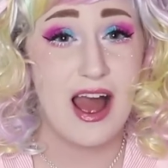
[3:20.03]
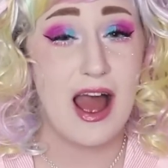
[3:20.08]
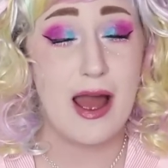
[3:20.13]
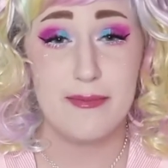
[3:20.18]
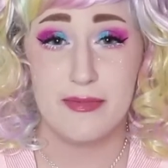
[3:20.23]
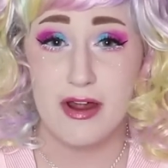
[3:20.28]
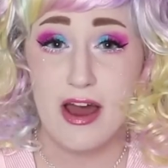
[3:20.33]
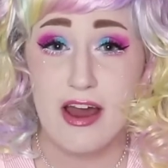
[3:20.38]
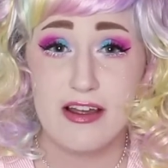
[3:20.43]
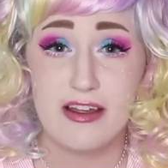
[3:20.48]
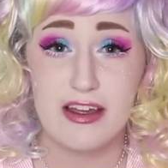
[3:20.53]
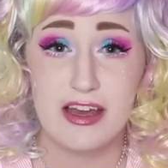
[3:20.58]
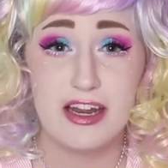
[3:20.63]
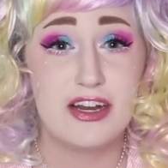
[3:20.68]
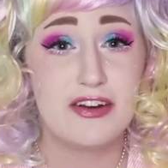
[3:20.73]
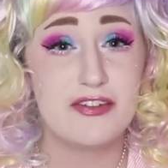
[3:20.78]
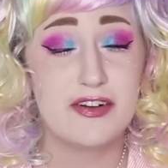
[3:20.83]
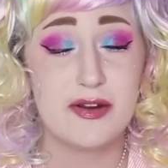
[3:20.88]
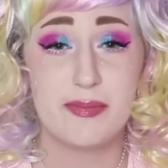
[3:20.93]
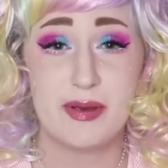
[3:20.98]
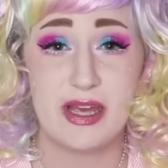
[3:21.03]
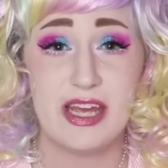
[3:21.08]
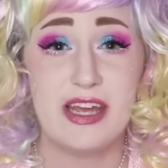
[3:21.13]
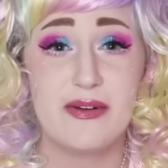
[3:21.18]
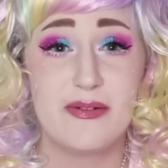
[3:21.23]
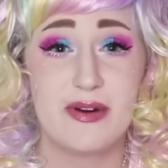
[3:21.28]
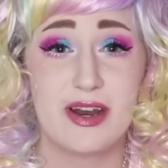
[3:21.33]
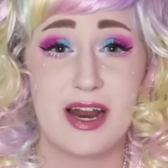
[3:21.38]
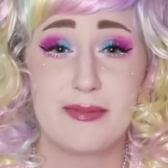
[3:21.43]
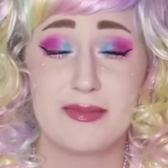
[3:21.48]
I'm not gonna
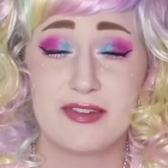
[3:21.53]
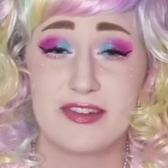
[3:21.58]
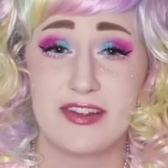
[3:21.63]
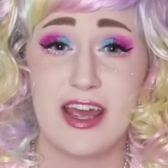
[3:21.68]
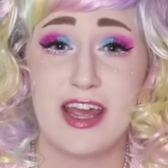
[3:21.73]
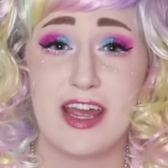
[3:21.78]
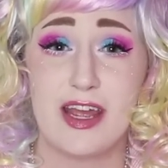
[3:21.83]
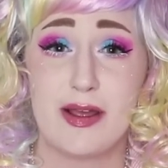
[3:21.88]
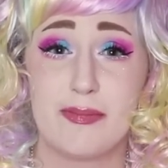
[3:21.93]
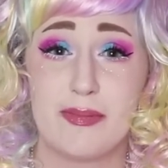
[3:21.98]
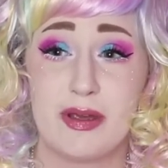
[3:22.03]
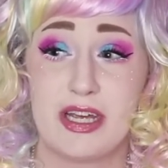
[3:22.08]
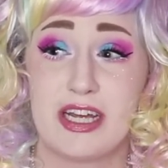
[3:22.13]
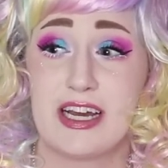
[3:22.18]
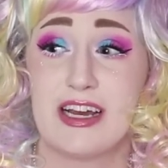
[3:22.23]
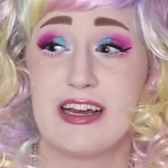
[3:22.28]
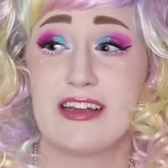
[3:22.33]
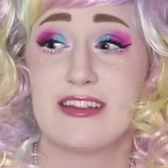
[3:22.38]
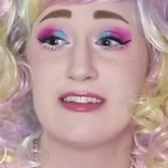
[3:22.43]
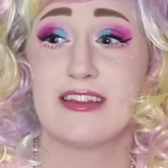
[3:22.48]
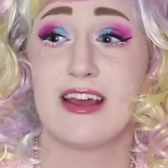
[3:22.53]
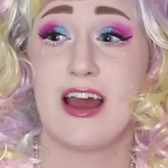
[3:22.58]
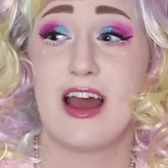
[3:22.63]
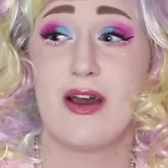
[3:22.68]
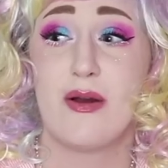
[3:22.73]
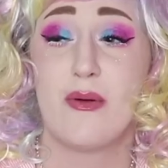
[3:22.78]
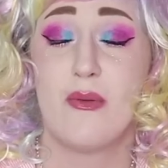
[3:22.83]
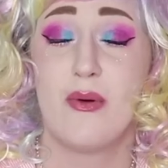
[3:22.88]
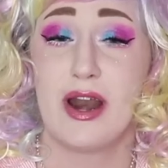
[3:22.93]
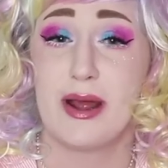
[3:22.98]
repeat what I'm saying because
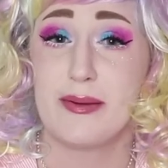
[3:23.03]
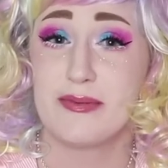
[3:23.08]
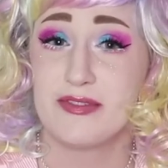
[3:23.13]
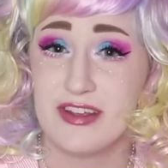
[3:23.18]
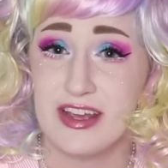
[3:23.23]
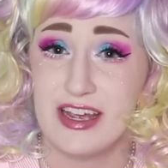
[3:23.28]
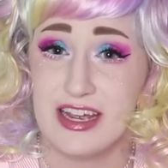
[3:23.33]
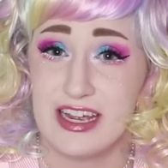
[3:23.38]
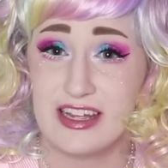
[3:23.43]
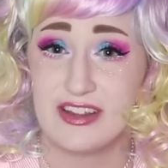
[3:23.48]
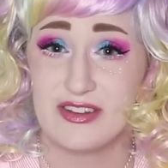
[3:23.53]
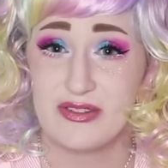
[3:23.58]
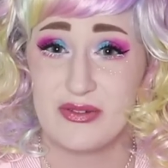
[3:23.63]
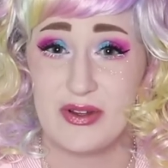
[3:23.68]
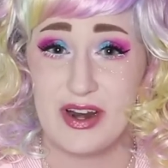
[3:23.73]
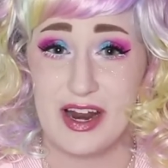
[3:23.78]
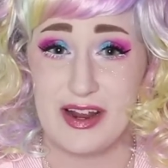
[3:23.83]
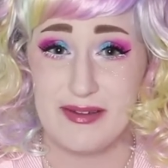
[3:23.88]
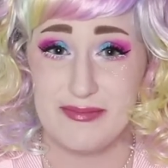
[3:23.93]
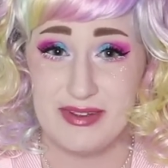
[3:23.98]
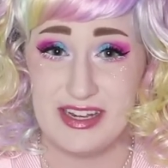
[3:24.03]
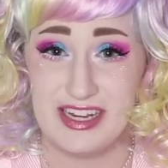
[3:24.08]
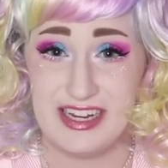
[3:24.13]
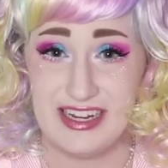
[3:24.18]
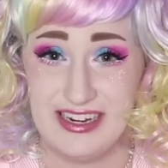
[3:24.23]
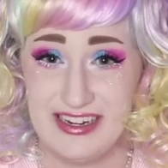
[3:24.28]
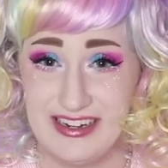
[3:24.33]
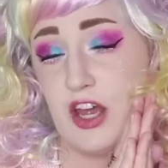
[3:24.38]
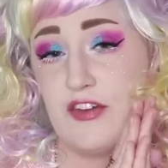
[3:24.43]
what I'm saying is what I mean.